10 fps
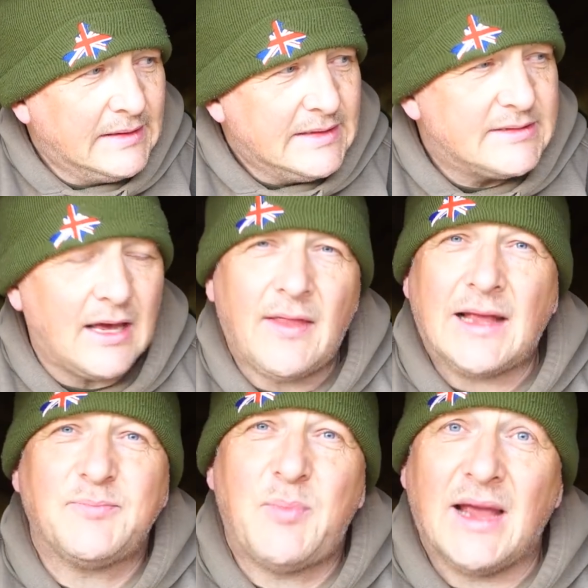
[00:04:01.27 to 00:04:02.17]
So
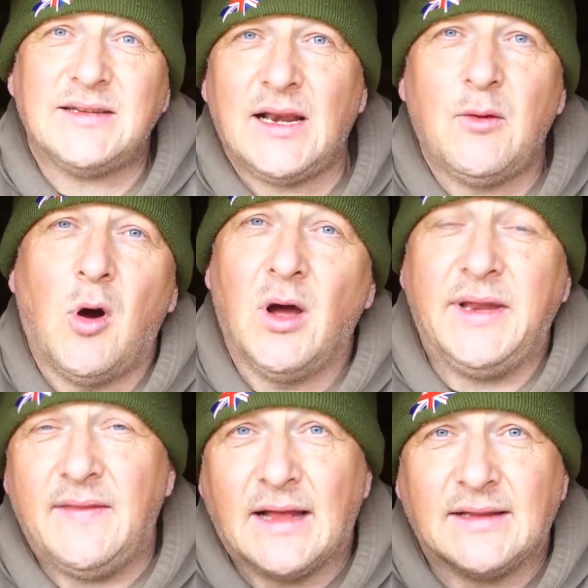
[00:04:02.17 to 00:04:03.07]
that's basically why I
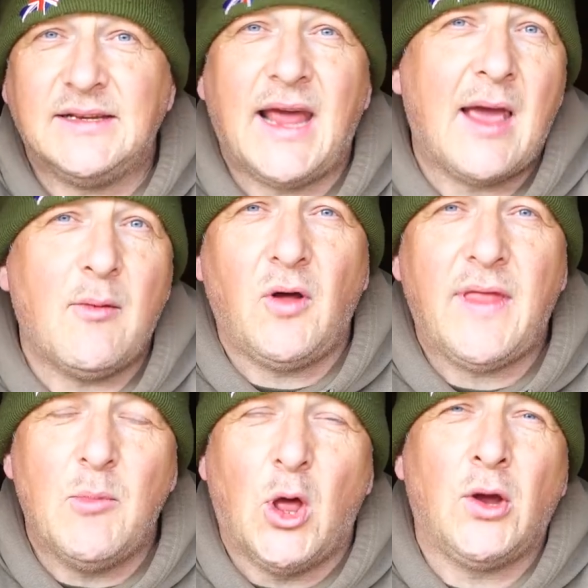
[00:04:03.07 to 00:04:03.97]
did that today.
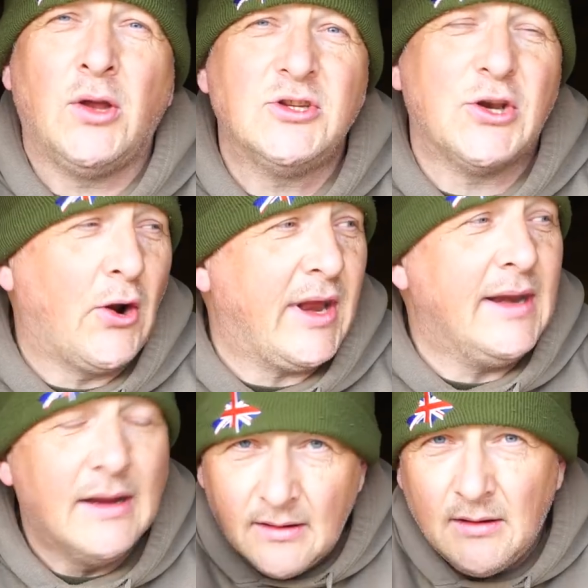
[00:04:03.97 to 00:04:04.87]
them lines are not in,
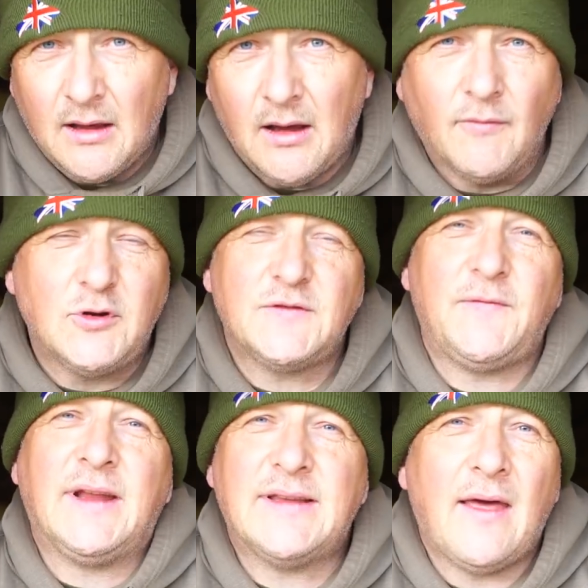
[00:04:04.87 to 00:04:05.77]
I've just
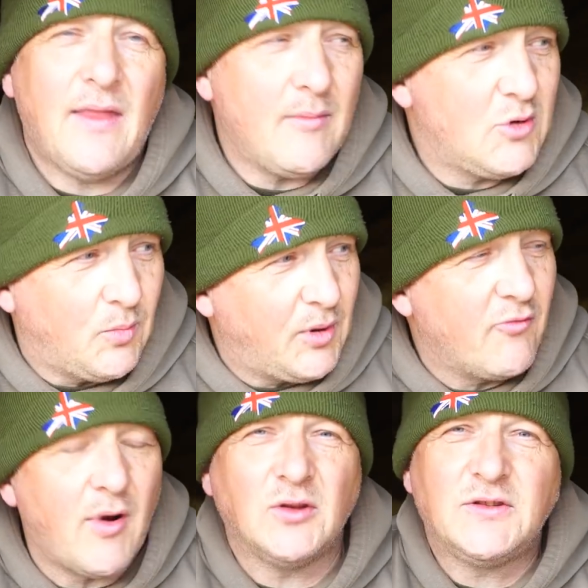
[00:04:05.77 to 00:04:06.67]
flicked out them couple of
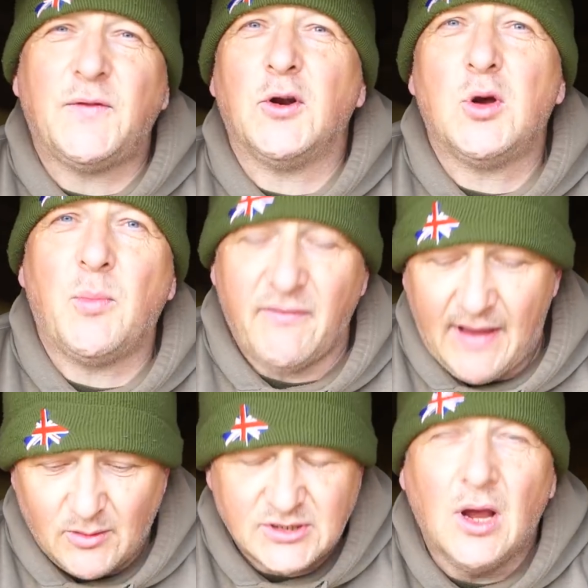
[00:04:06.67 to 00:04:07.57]
rods for a couple of
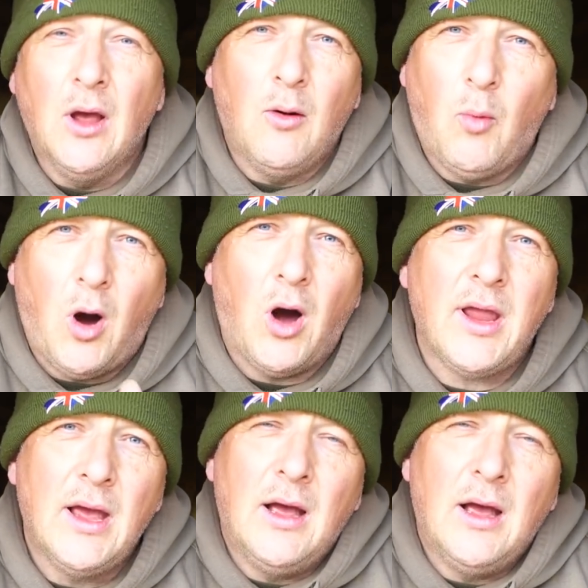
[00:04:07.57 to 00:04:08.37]
hours. Why?